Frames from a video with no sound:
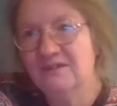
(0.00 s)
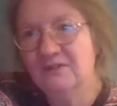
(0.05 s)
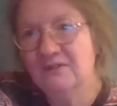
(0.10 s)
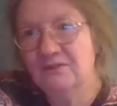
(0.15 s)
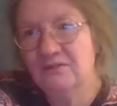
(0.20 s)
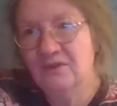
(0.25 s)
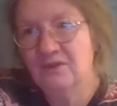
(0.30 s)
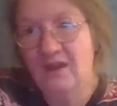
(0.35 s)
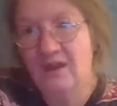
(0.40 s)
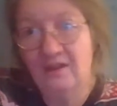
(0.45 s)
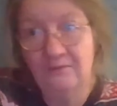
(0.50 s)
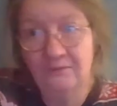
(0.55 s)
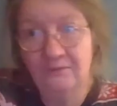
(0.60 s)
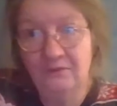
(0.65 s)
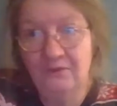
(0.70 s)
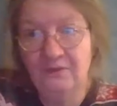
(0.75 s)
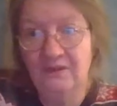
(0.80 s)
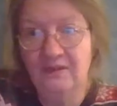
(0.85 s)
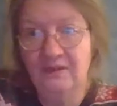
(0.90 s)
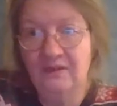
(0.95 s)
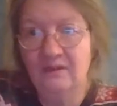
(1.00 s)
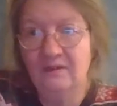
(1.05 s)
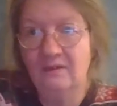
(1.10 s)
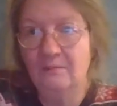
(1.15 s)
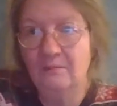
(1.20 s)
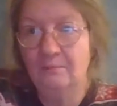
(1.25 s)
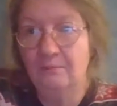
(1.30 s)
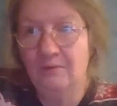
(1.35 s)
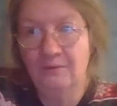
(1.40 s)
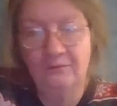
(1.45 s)
to have you here,
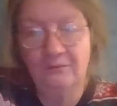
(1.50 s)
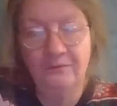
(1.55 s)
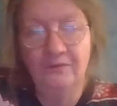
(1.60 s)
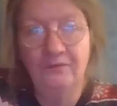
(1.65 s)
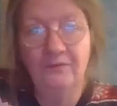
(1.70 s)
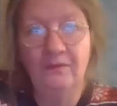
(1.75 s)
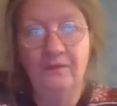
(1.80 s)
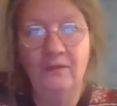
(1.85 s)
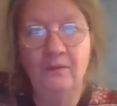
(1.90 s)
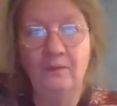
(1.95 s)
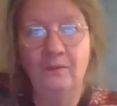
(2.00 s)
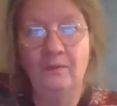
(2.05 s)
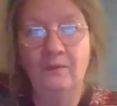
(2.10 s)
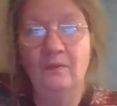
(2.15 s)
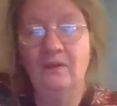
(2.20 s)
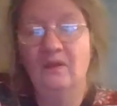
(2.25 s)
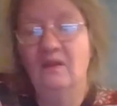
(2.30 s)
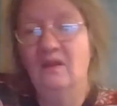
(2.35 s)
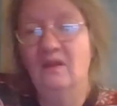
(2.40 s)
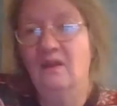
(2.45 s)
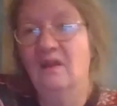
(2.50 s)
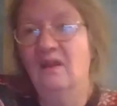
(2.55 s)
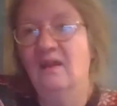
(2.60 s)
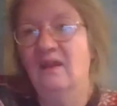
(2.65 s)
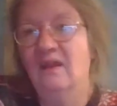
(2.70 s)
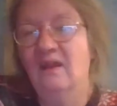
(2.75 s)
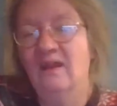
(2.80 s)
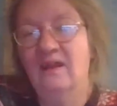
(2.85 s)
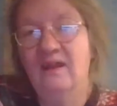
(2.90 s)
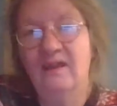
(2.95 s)
both of you,
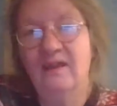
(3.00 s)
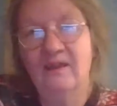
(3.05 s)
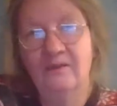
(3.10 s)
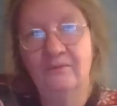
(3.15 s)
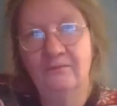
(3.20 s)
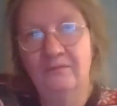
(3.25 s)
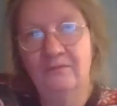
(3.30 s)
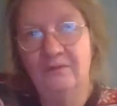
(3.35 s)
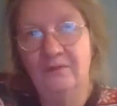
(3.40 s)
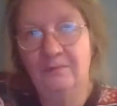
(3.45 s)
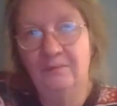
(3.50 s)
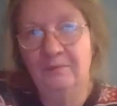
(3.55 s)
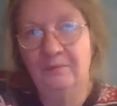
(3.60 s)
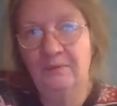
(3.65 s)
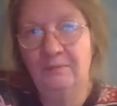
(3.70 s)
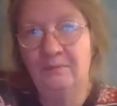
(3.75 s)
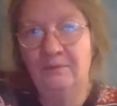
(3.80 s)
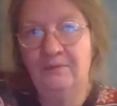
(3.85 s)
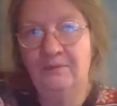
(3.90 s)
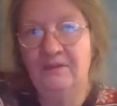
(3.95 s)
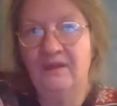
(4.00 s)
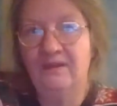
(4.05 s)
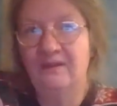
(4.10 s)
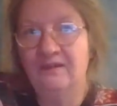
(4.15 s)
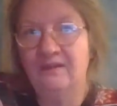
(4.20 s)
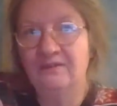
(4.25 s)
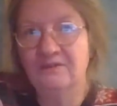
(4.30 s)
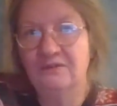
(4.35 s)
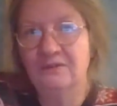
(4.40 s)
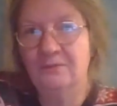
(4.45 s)
and for the people that
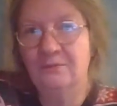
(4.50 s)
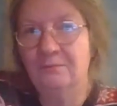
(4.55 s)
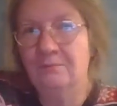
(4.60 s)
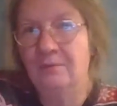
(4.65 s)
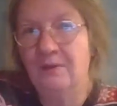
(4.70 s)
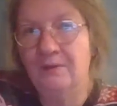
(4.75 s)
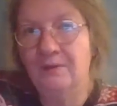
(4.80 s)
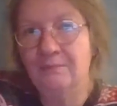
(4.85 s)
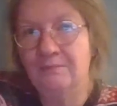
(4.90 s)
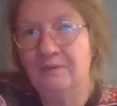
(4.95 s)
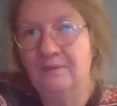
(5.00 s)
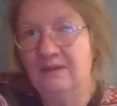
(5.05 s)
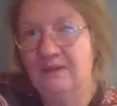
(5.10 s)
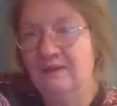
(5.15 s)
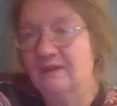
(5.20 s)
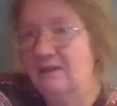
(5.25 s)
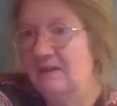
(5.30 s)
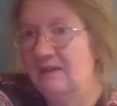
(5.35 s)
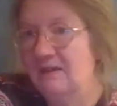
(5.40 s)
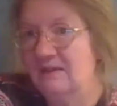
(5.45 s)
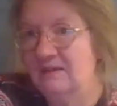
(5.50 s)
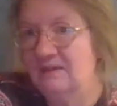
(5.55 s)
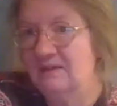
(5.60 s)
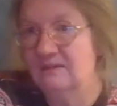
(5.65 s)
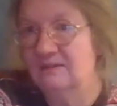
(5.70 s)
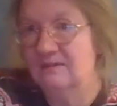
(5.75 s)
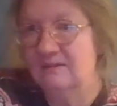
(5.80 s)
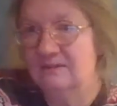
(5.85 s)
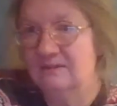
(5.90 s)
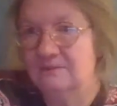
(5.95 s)
has sort of popped in
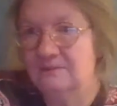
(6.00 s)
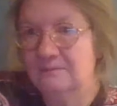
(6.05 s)
and